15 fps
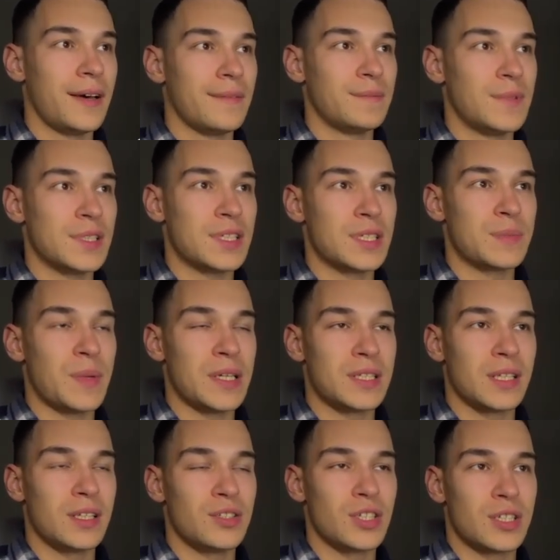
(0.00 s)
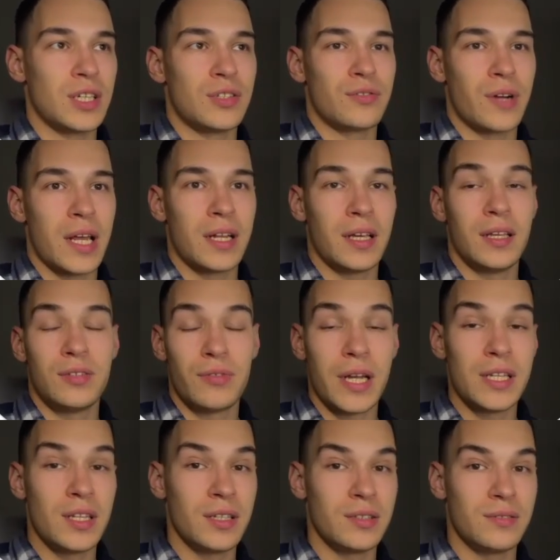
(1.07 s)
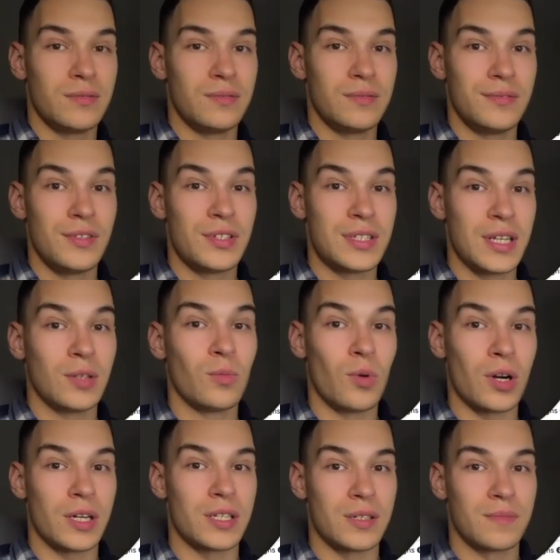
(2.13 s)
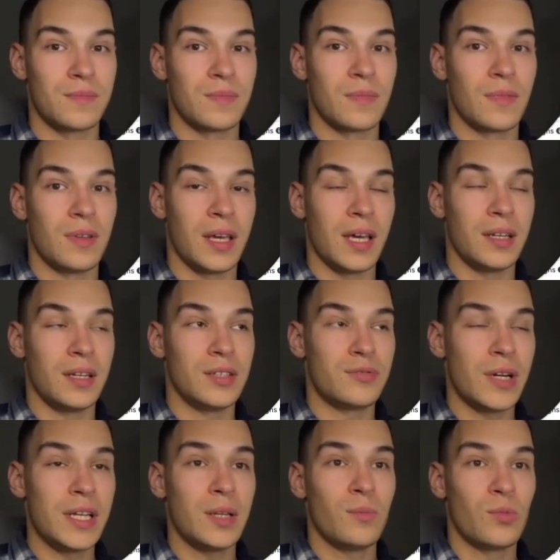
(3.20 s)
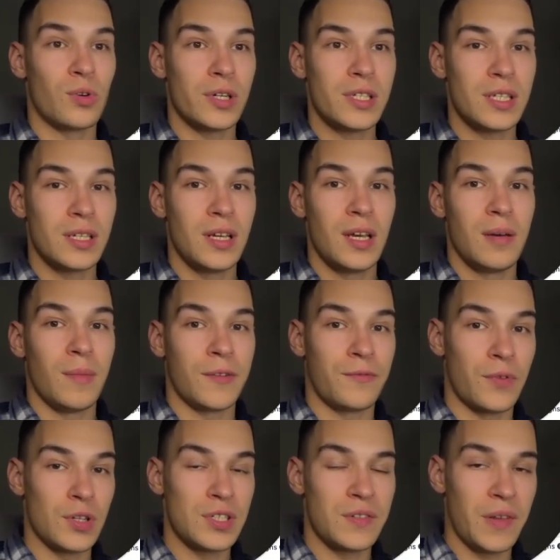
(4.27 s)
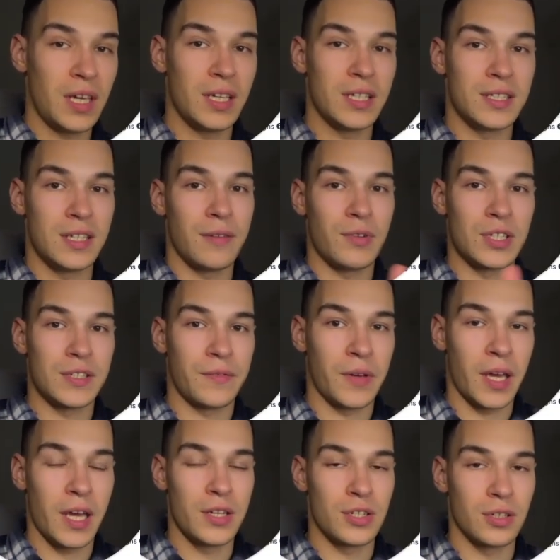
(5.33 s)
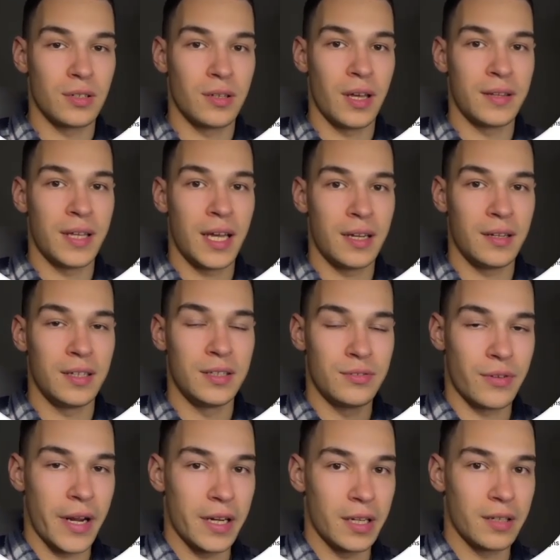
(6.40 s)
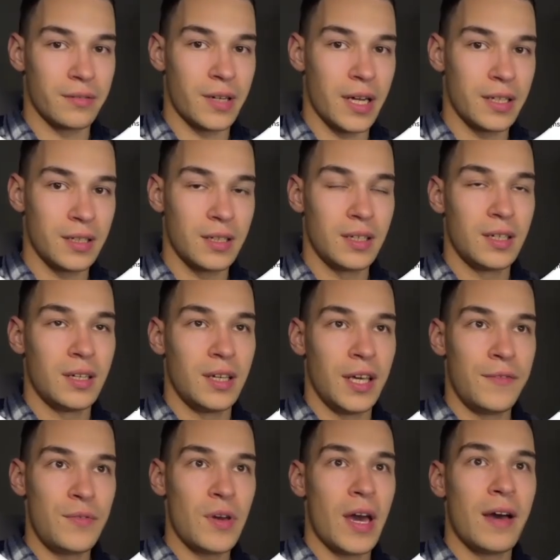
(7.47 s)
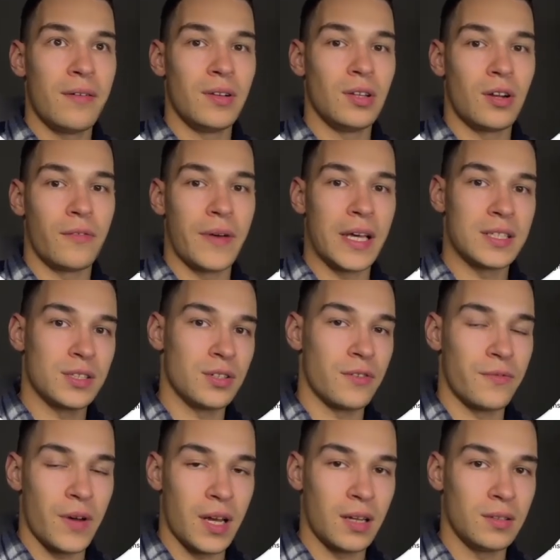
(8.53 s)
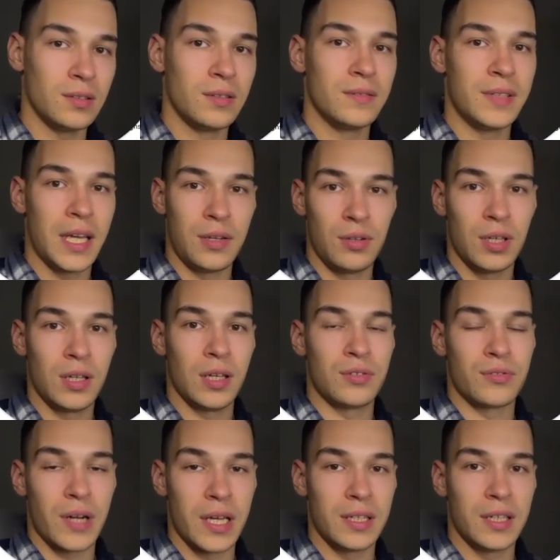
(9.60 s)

This is basically just iterating. Iterating still works. Again, iterating works, but first thing is diversification and then iterating, right? If you have a lot of ads in your funnel, then you can iterate.